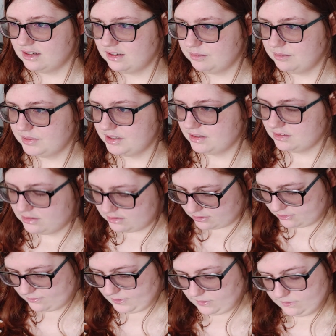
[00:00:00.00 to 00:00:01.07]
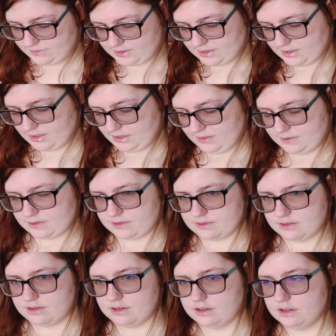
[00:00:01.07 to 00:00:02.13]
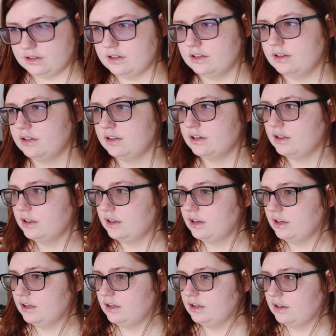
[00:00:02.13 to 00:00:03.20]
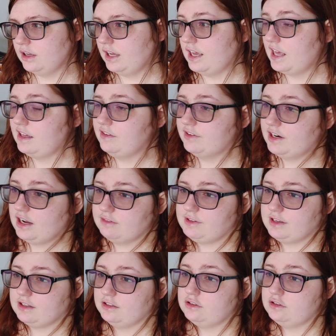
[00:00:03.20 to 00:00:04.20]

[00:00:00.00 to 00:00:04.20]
um, in a little velvet case. I even have like a